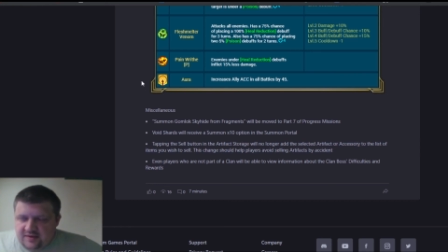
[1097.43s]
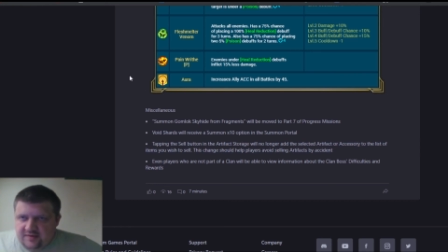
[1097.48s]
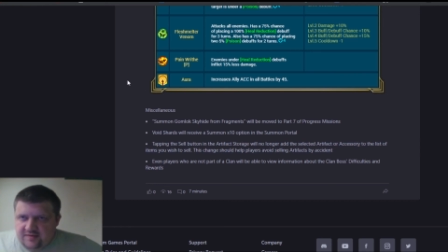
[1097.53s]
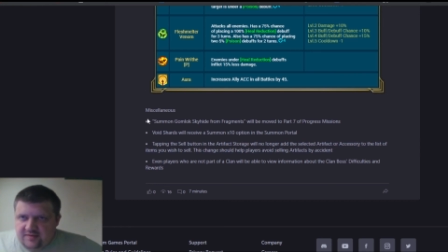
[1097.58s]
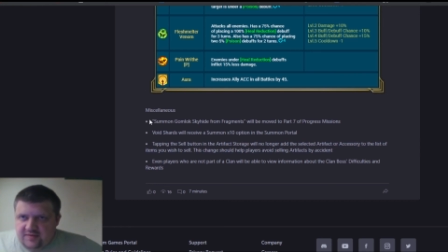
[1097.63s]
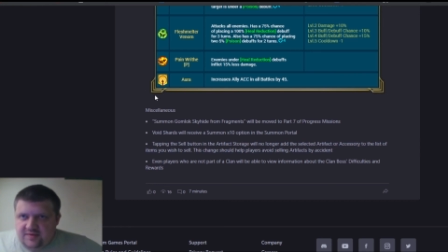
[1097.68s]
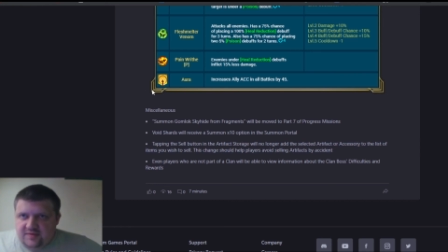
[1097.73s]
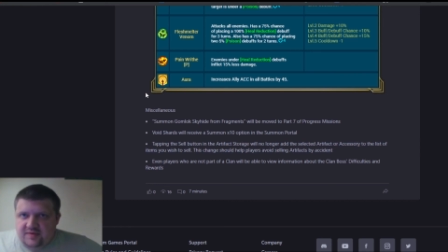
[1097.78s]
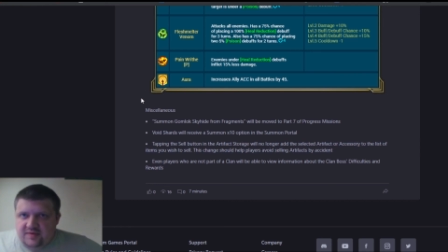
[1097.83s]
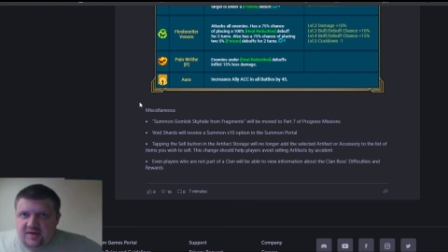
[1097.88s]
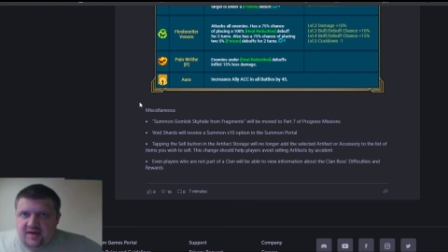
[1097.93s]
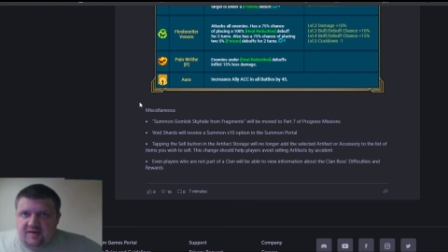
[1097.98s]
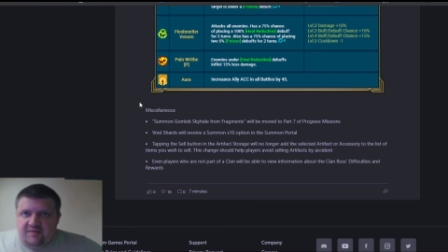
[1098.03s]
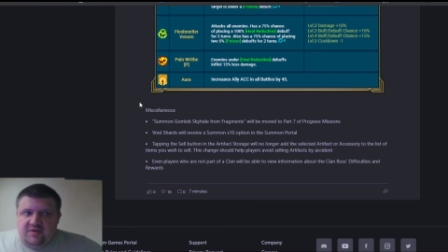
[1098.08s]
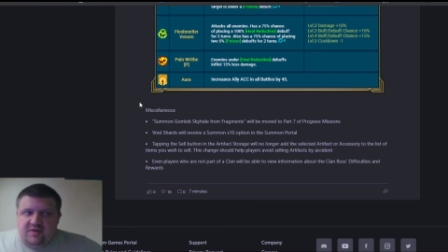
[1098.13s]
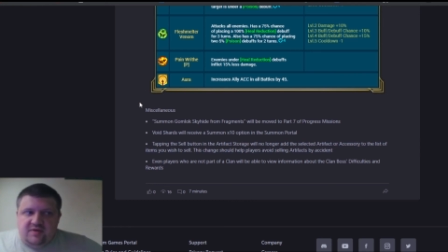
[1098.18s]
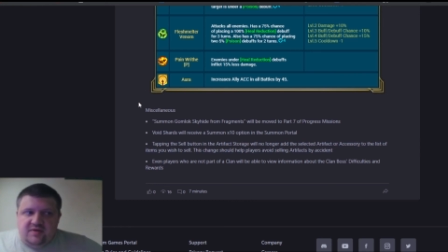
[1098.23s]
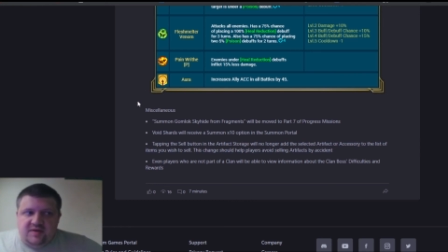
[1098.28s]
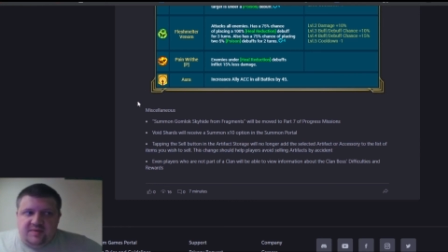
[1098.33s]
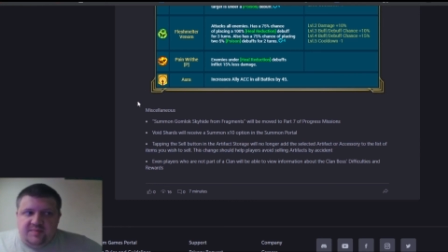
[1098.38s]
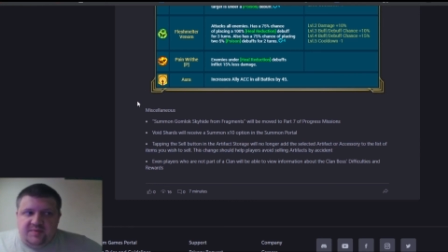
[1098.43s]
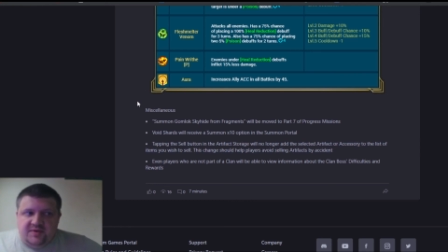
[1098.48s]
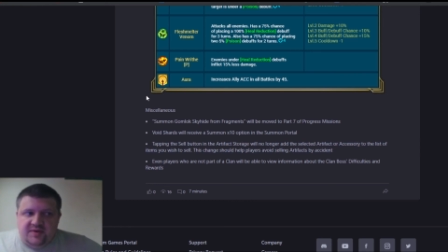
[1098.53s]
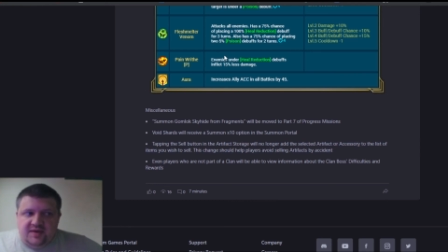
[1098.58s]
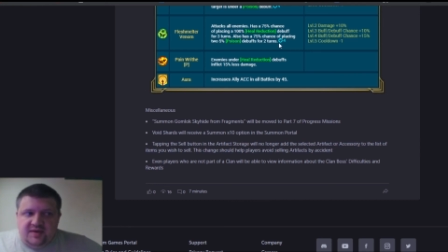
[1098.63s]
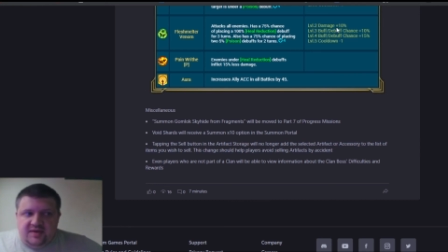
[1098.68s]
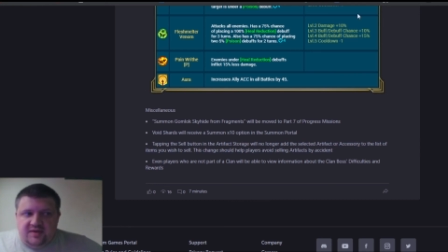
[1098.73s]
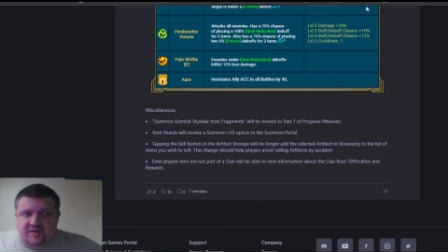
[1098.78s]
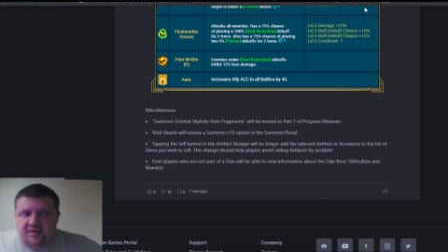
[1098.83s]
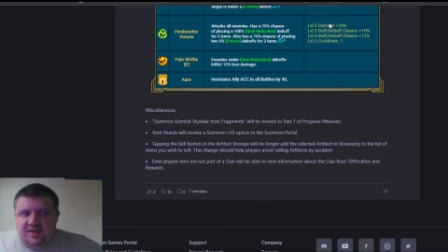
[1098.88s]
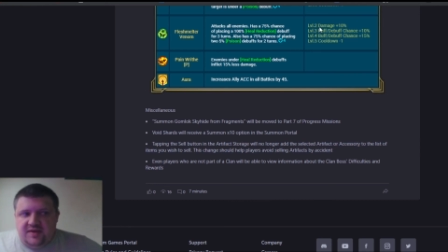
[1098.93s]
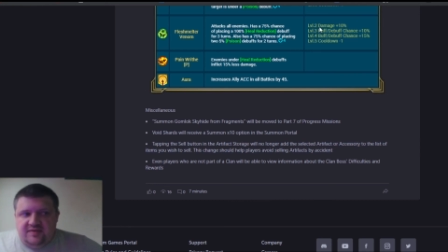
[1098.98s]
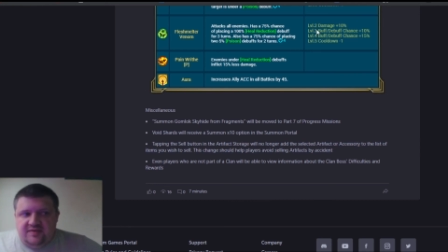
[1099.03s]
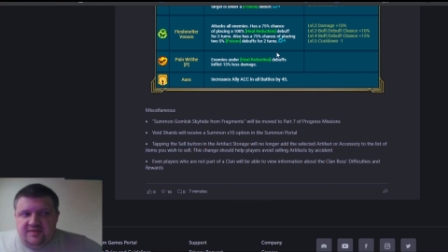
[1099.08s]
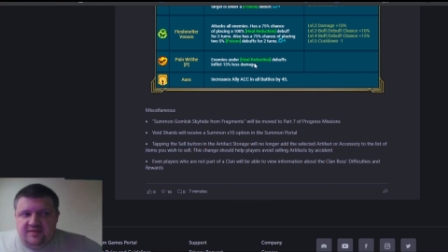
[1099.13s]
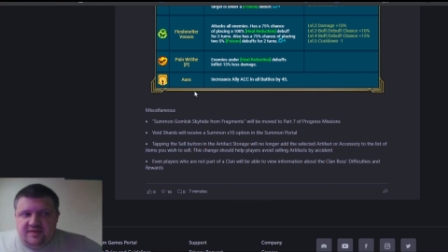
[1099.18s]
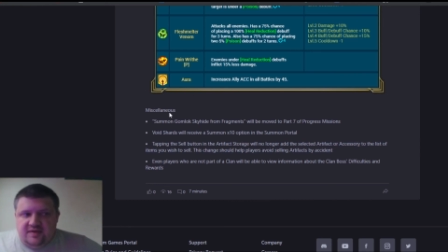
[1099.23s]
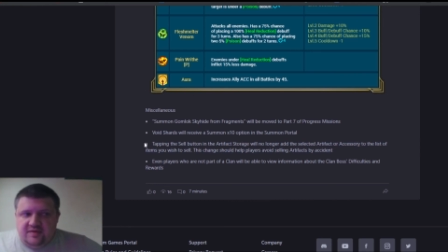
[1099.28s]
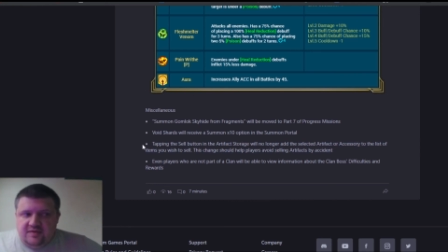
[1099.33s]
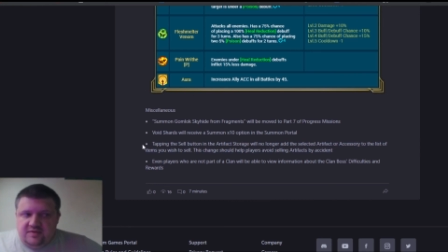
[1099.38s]
You have an item on it and you hit
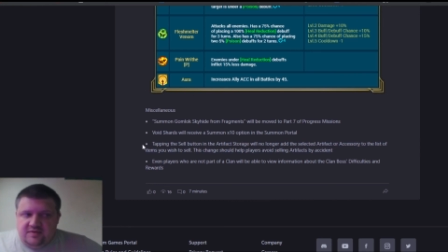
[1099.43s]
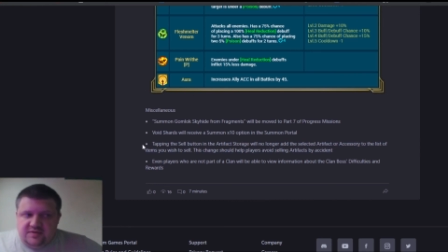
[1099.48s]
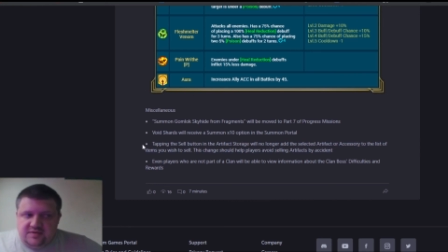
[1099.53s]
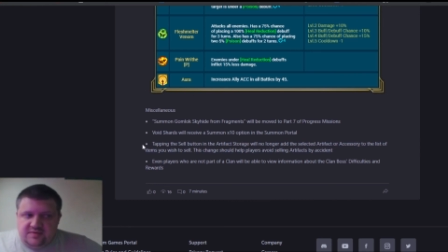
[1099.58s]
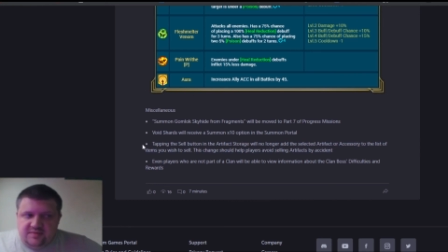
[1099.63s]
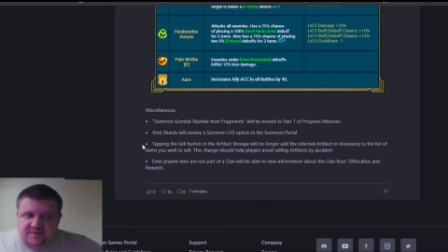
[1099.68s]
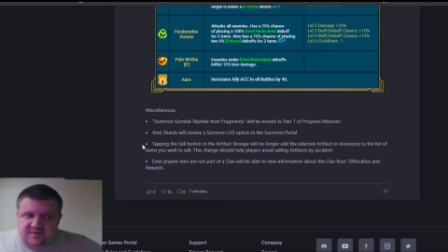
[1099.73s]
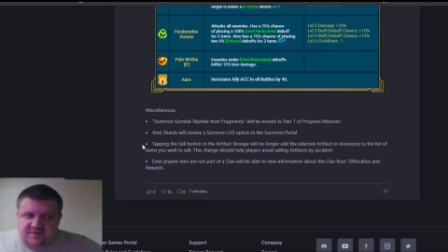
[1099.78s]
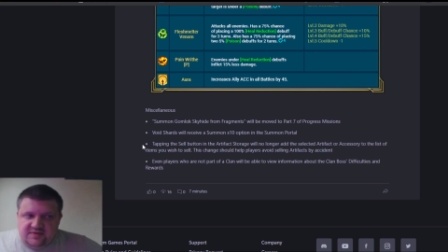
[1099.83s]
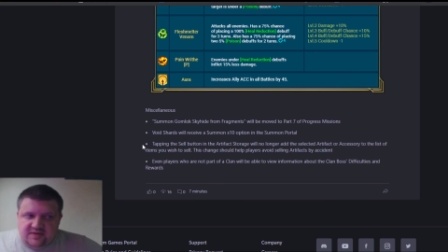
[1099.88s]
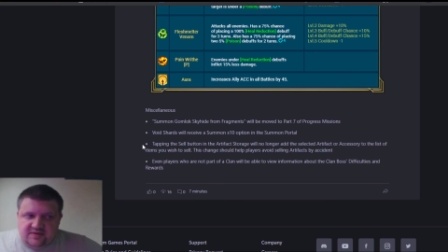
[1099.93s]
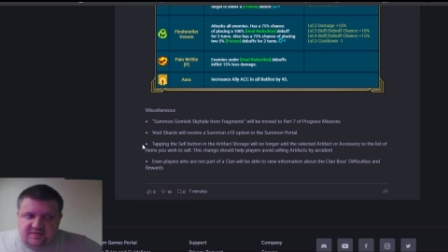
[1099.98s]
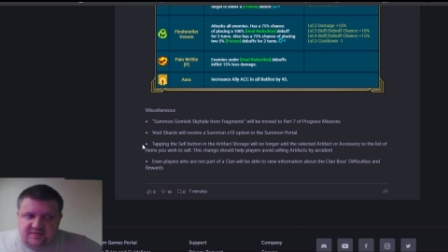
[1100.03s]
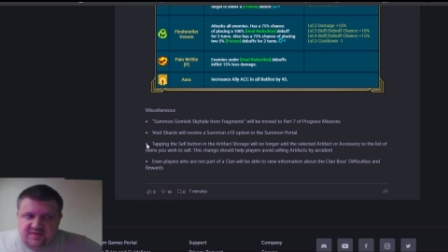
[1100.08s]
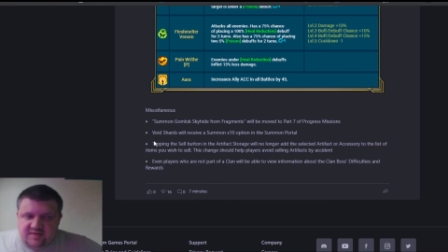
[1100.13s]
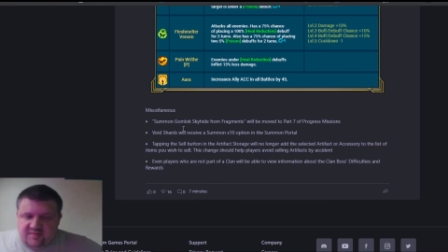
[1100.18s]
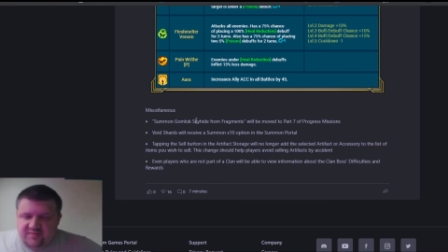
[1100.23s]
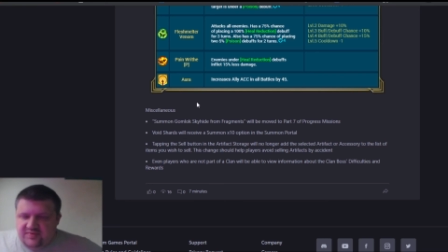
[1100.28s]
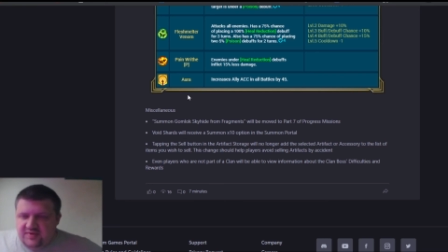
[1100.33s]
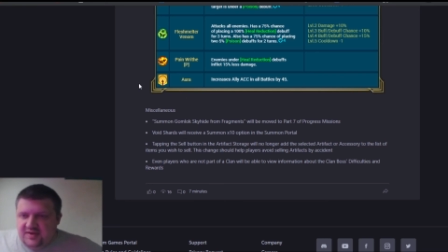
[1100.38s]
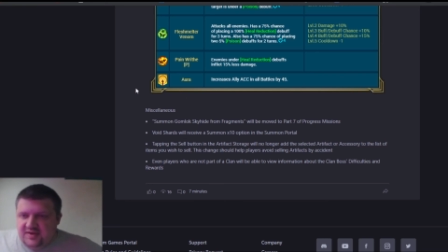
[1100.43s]
sell because you want to sell something,